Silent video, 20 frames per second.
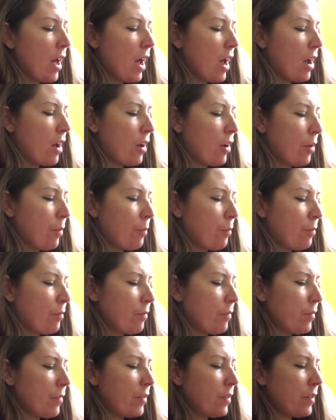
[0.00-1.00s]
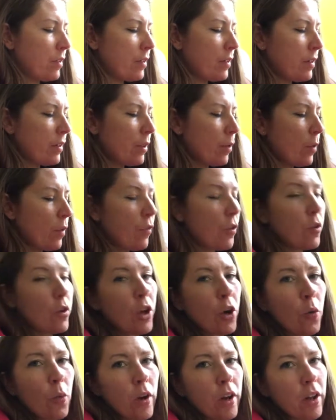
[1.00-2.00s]
Um, so if you
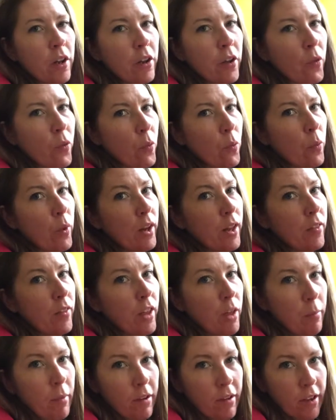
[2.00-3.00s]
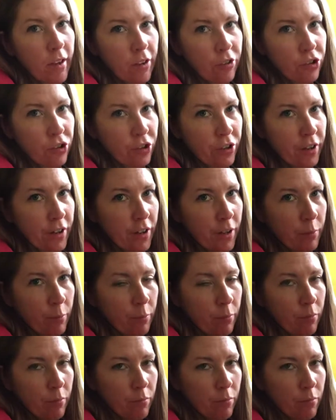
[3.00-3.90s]
don't want to know anything about texture time,